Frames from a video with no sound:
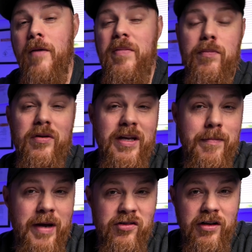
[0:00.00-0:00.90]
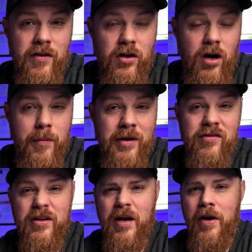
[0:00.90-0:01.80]
people did mention in the
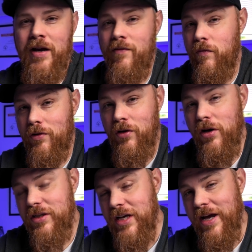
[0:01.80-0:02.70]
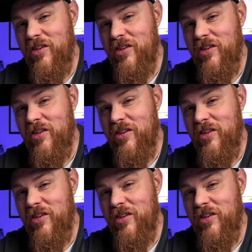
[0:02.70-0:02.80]
comments that I might have overlooked,